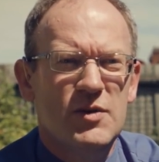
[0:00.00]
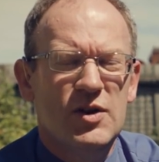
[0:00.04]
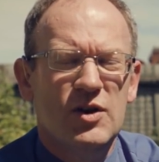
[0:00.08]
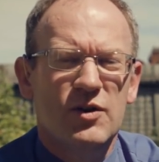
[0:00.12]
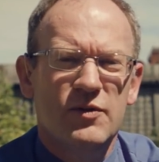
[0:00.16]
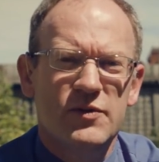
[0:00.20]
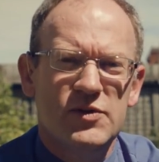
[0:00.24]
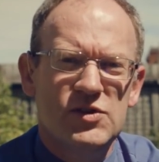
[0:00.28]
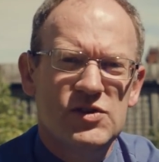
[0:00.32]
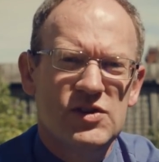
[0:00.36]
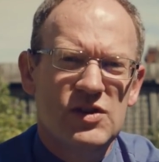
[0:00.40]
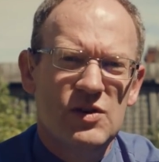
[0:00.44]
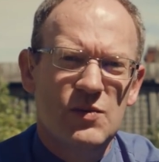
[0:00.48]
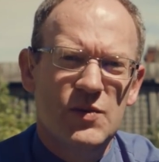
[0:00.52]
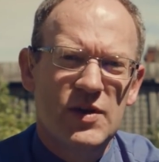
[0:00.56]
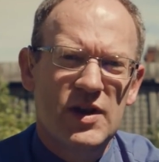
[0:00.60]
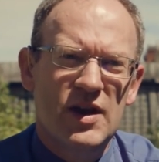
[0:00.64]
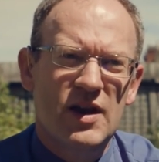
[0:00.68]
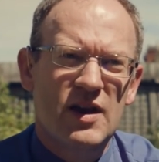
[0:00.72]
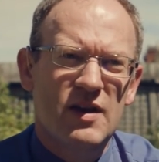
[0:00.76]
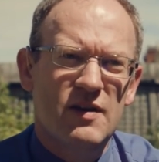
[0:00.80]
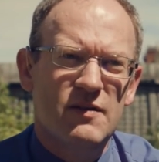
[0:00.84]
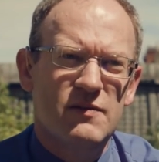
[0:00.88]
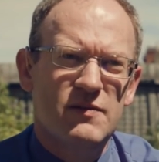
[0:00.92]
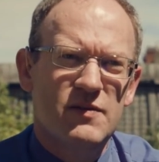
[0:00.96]
And obviously we
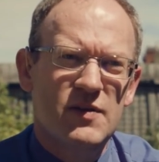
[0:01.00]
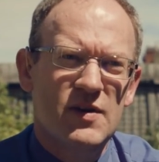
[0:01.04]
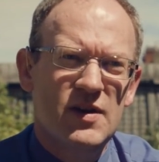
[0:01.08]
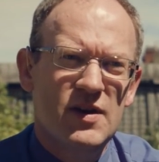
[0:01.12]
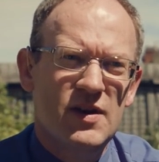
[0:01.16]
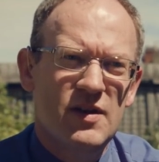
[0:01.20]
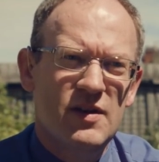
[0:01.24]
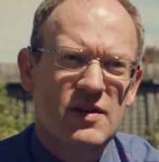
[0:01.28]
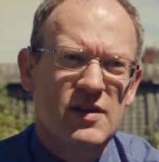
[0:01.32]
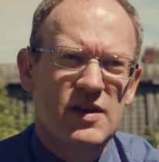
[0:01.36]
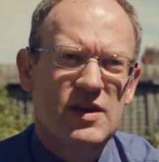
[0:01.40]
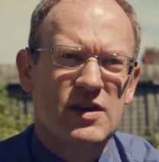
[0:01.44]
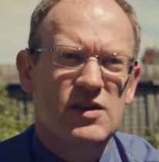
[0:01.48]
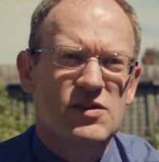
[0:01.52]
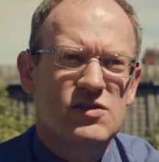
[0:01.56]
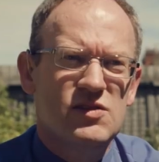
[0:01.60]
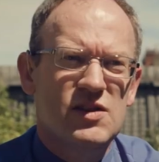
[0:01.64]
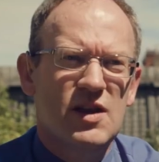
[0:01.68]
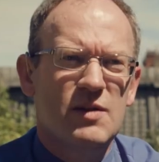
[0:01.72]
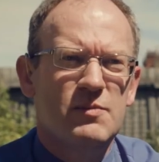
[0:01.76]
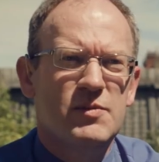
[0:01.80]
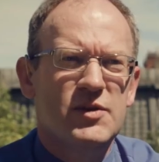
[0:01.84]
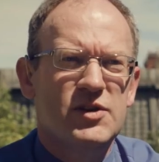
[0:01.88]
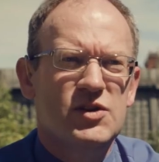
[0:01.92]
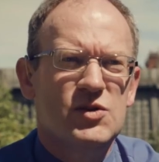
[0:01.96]
have the
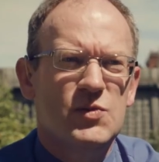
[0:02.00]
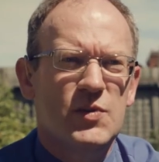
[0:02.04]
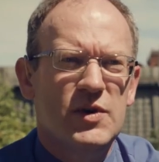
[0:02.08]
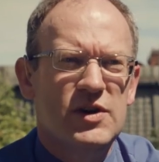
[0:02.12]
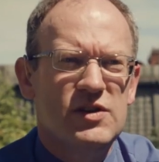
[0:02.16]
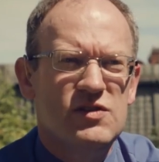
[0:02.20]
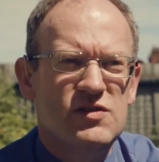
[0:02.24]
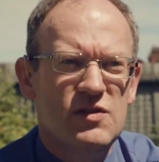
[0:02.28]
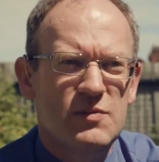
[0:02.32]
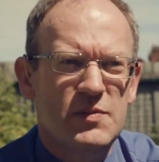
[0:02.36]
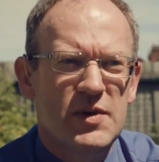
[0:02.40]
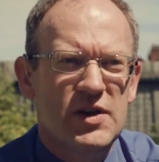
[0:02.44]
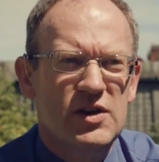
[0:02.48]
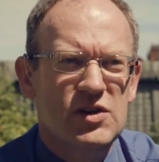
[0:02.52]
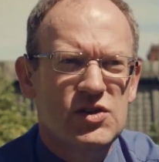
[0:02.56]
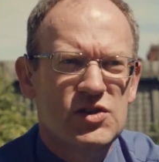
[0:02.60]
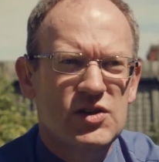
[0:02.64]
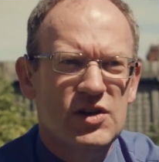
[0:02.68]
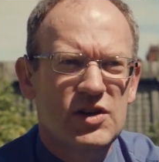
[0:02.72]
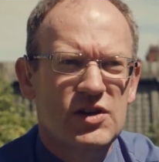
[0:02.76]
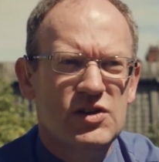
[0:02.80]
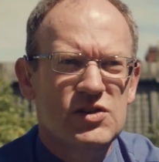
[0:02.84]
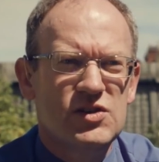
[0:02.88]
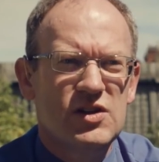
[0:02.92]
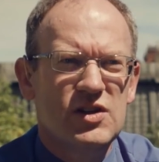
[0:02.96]
established ways of being
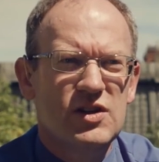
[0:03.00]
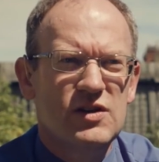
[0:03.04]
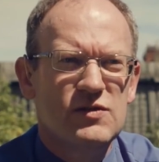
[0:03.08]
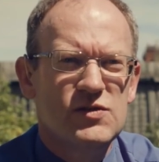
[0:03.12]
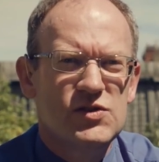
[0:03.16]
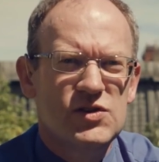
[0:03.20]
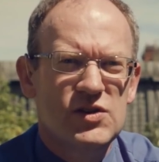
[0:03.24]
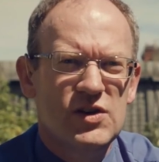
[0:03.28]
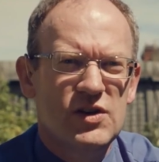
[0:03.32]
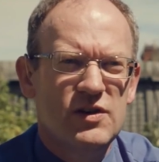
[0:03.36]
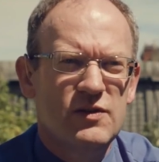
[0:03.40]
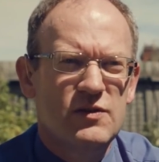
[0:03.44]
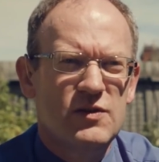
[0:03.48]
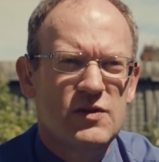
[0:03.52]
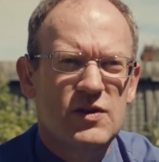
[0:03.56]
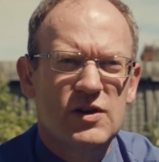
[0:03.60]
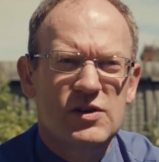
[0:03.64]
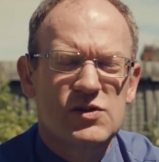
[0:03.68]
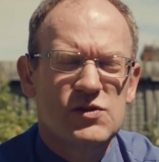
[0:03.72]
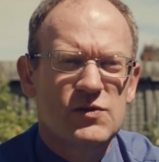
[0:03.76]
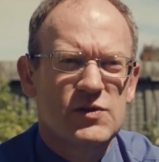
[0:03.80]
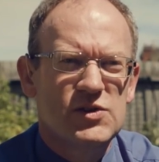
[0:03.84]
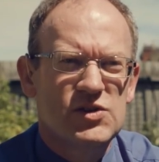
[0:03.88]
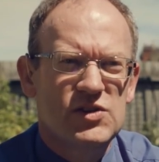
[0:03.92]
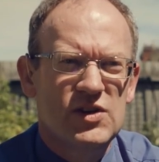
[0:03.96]
church that have served
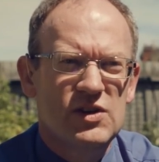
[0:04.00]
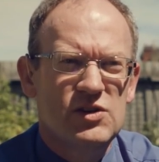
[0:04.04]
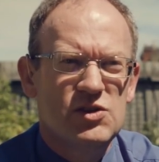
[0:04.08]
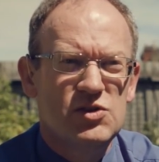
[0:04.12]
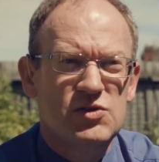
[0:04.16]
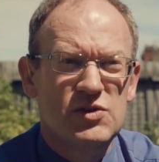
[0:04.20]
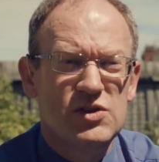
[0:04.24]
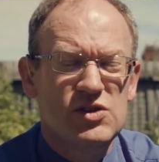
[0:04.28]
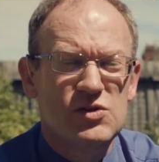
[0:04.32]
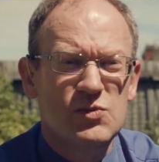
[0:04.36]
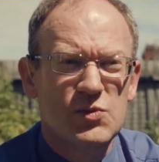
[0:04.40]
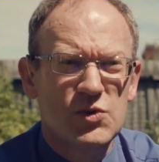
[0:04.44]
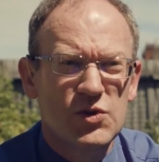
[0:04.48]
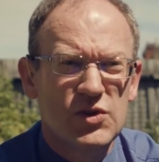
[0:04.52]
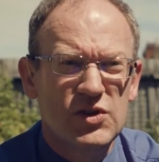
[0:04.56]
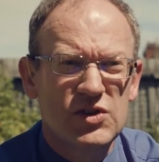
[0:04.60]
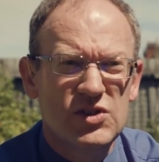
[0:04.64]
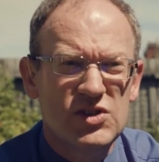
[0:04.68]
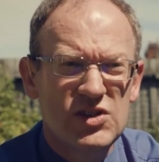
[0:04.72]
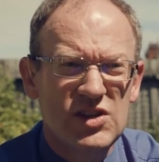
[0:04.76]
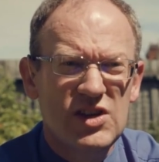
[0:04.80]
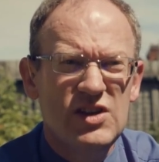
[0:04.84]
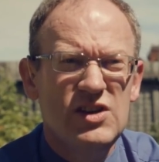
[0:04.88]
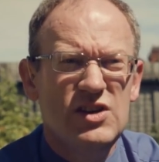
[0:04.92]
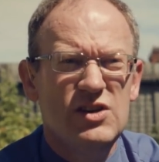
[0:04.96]
us for centuries and will
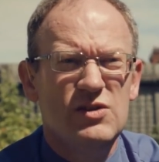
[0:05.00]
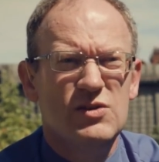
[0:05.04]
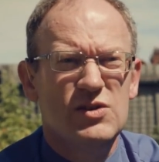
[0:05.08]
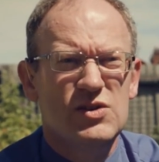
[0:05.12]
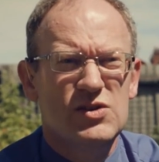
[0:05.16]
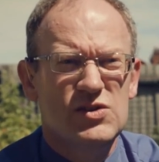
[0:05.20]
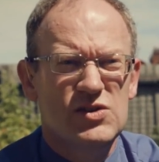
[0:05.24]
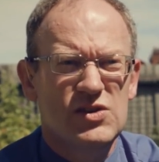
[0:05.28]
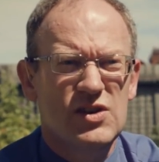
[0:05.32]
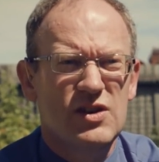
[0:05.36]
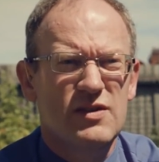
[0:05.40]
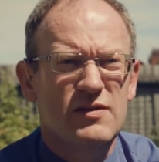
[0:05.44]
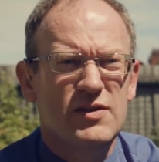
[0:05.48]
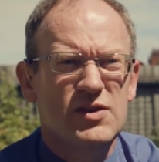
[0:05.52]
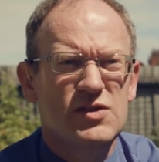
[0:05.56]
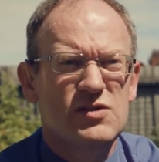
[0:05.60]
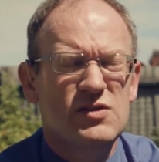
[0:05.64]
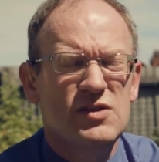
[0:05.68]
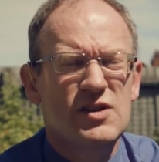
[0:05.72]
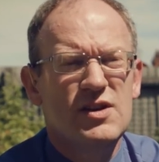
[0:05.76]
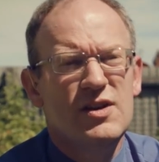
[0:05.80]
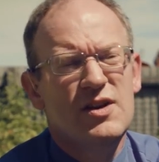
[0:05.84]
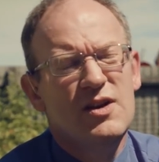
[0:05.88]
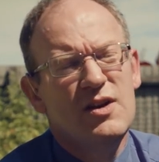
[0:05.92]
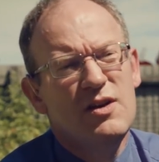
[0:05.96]
continue to serve us,
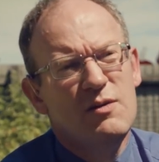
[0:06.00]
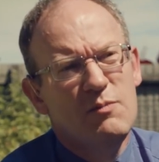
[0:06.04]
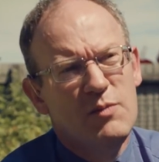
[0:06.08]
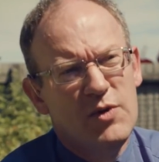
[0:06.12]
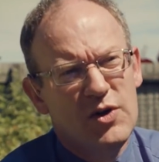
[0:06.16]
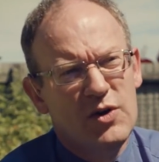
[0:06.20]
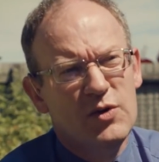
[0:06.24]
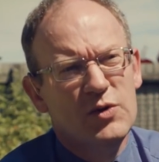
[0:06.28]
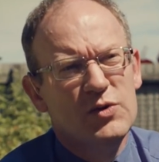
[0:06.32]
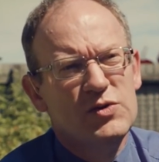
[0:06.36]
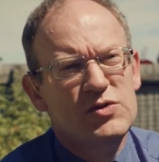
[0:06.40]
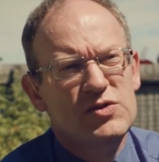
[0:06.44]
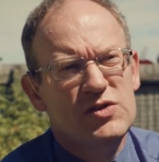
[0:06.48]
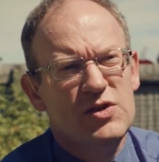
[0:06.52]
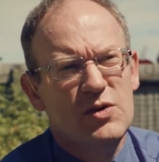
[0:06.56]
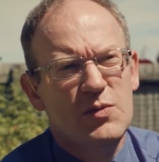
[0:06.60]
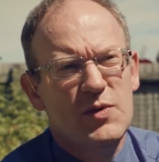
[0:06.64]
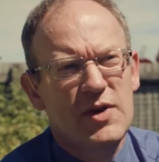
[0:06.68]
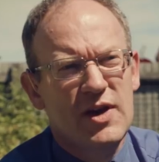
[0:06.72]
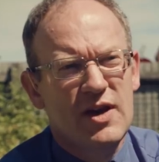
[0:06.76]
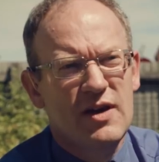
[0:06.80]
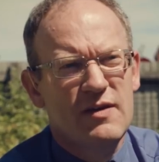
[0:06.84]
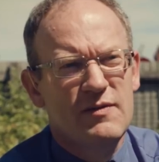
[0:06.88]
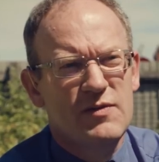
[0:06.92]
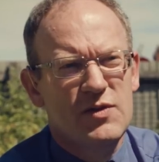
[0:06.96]
but also
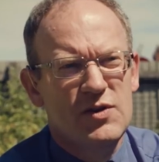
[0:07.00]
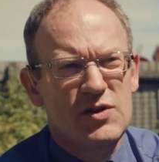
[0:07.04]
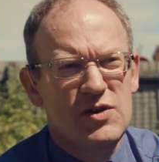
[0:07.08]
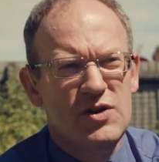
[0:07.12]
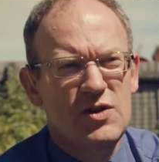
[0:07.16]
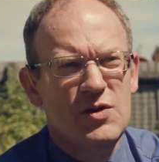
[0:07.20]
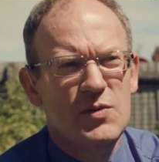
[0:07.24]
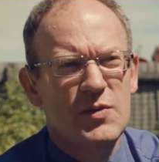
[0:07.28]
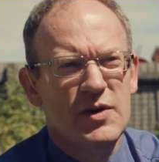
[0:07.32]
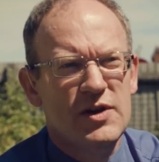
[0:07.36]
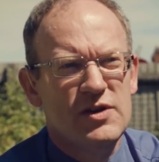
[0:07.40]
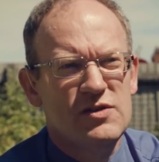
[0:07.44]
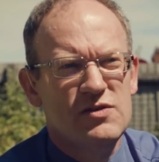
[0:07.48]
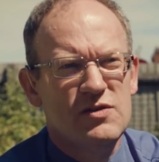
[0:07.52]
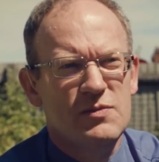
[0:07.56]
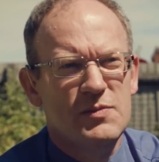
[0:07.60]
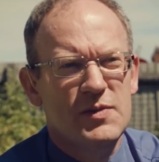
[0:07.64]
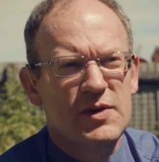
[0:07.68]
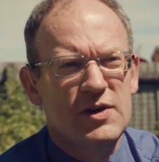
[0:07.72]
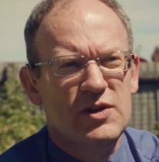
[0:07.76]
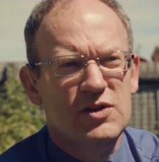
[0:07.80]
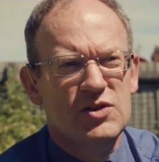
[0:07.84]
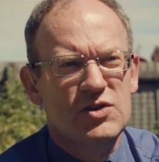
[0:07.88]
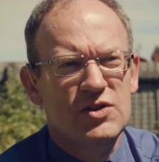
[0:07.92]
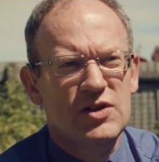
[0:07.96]
we have the new ways of
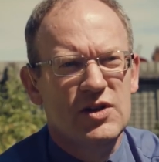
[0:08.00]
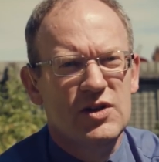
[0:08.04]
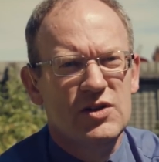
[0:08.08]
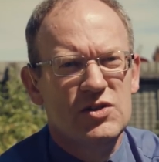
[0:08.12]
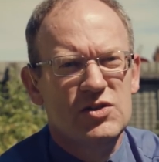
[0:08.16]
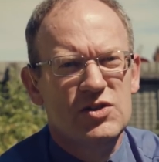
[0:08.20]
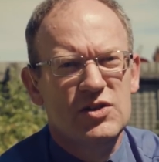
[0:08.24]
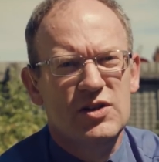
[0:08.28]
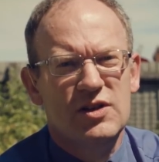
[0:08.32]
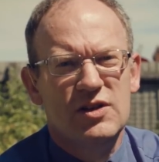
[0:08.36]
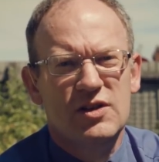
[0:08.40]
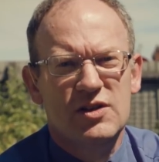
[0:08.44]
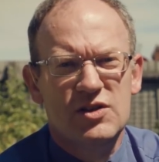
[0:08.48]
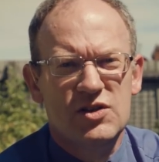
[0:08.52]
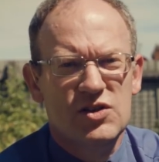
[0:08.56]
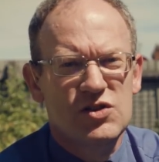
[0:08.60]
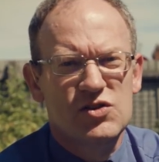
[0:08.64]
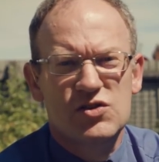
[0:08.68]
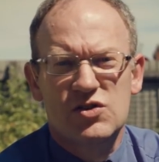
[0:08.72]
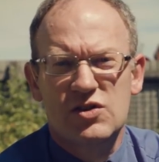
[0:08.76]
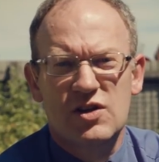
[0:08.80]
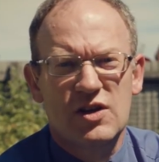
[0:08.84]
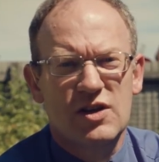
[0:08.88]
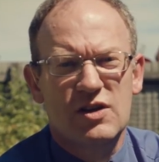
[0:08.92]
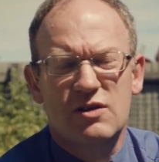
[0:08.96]
being church, and
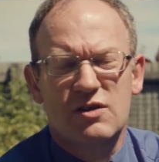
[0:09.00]
just